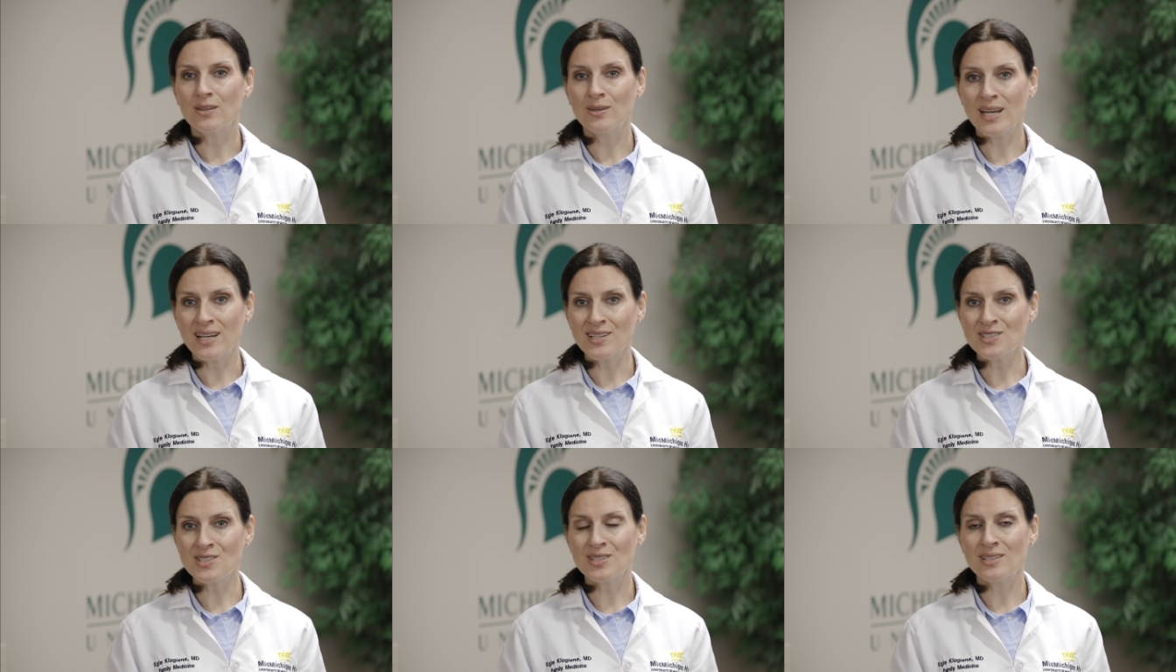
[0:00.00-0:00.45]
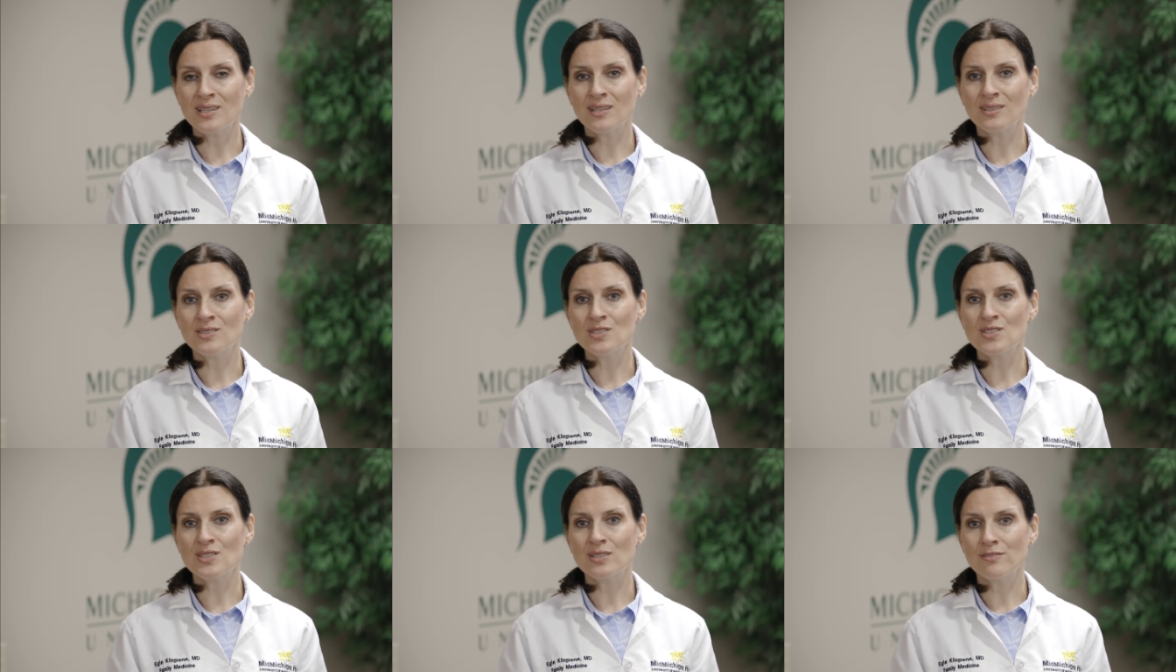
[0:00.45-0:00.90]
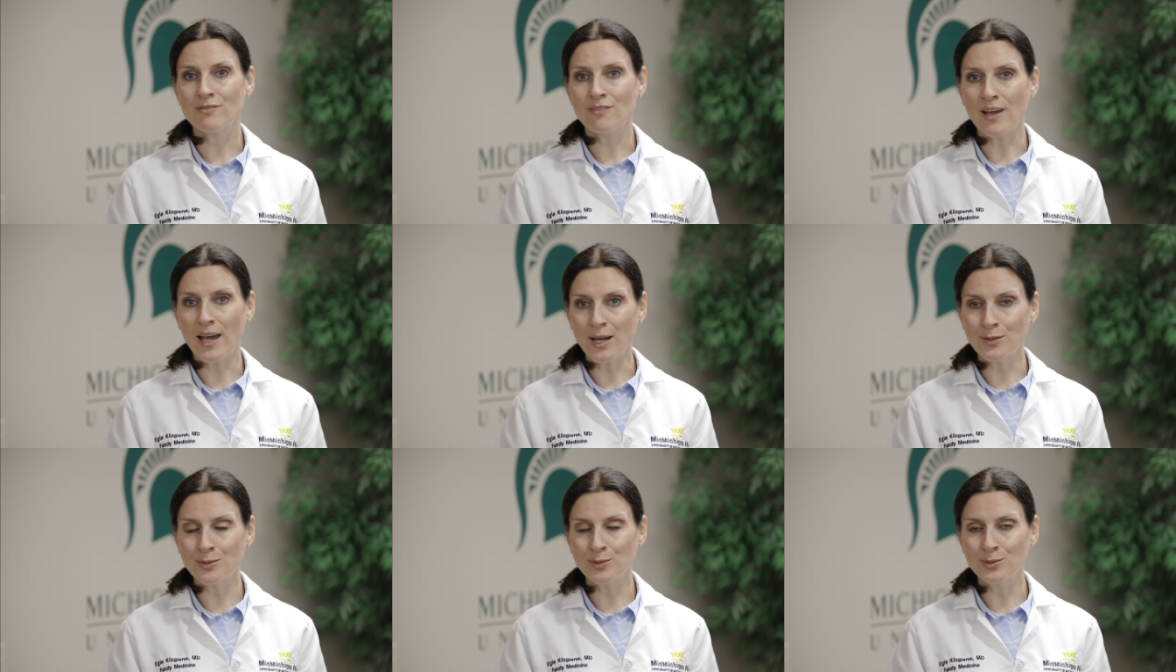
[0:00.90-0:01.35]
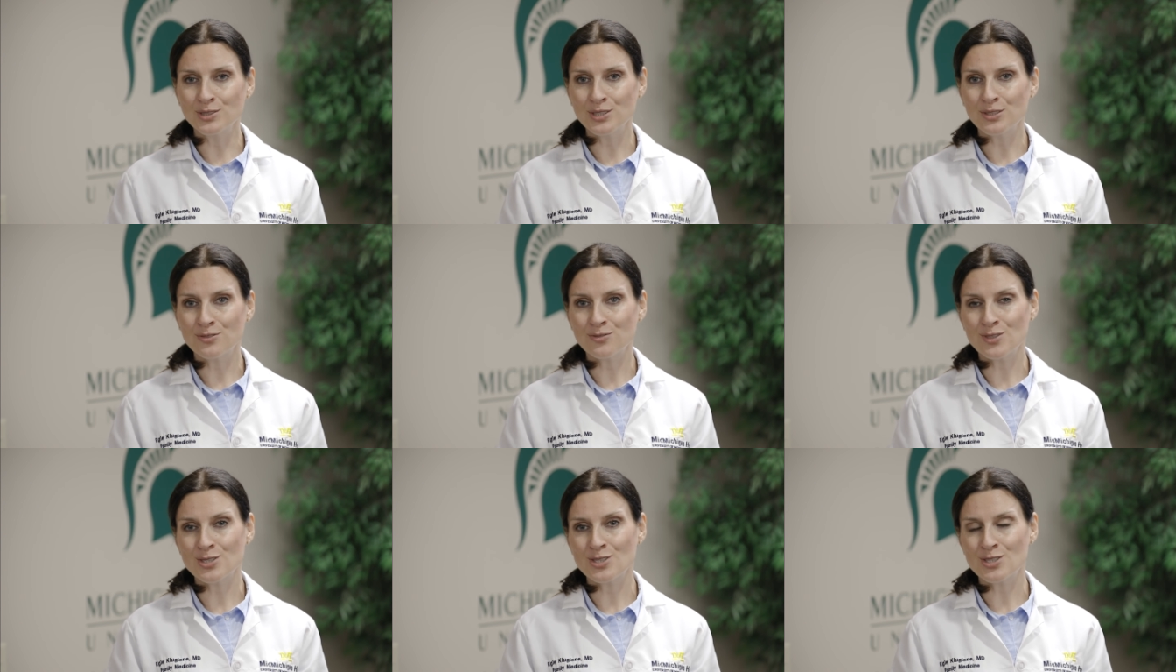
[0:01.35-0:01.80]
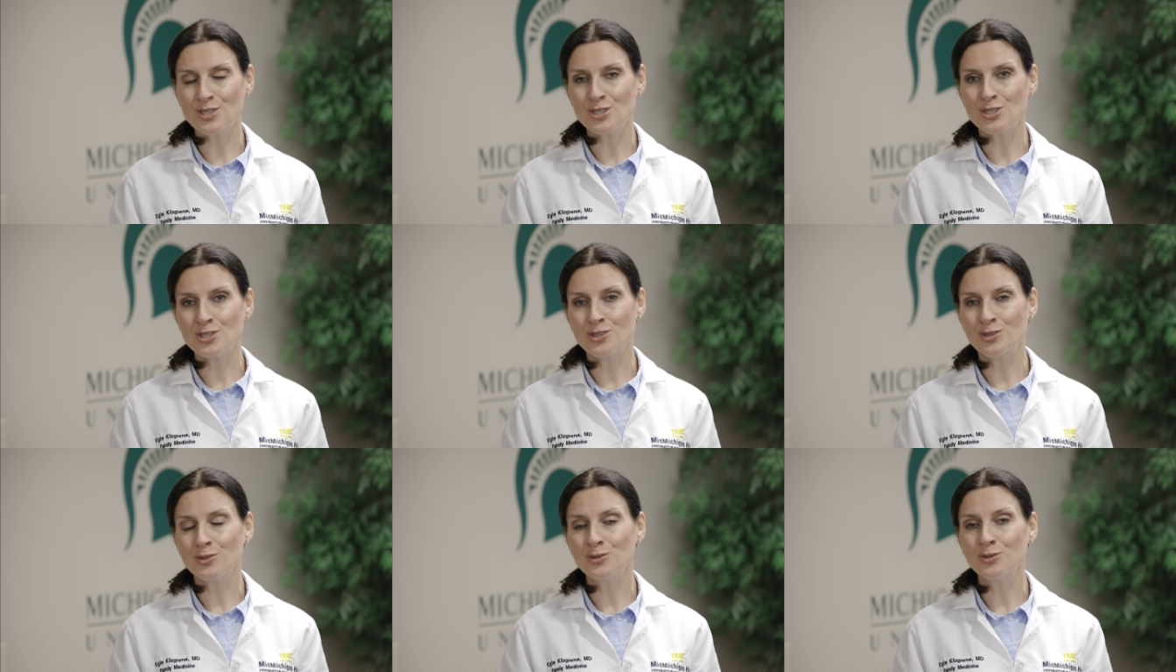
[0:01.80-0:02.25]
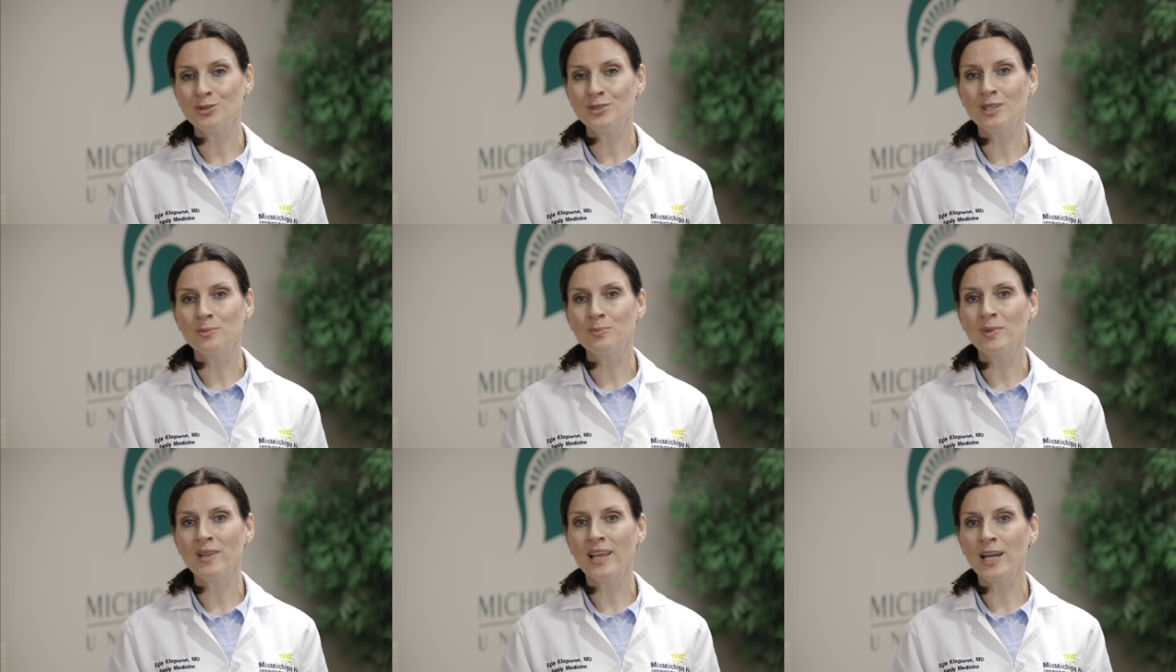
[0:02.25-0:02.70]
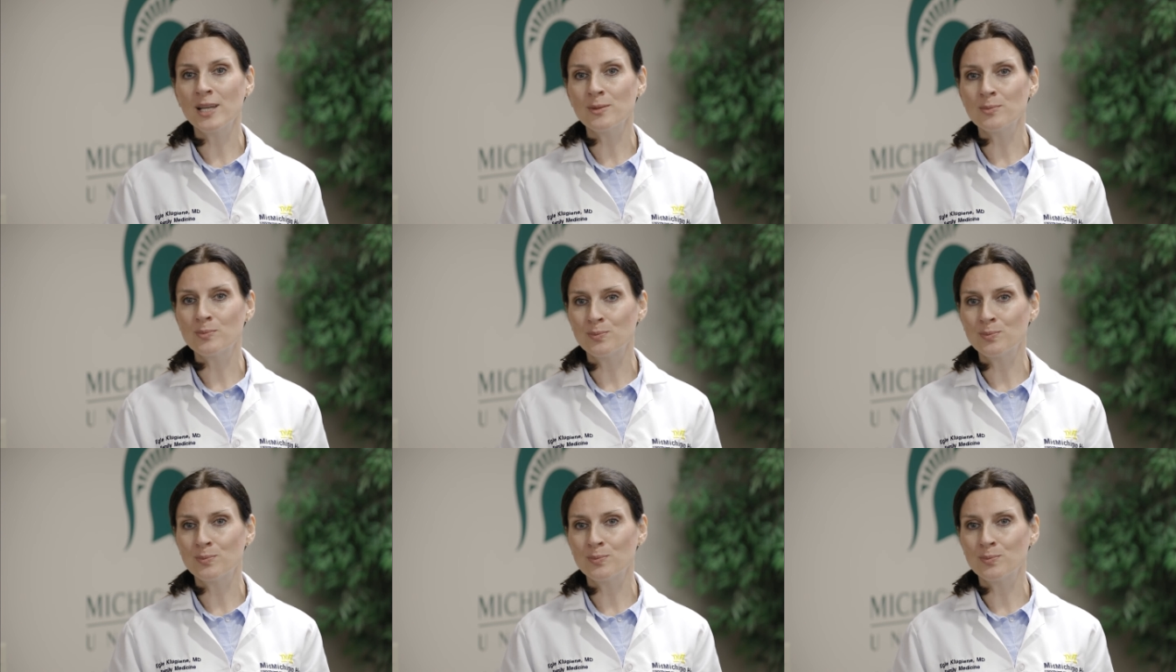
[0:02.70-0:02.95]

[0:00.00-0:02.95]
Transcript: residents, faculty, physician could apply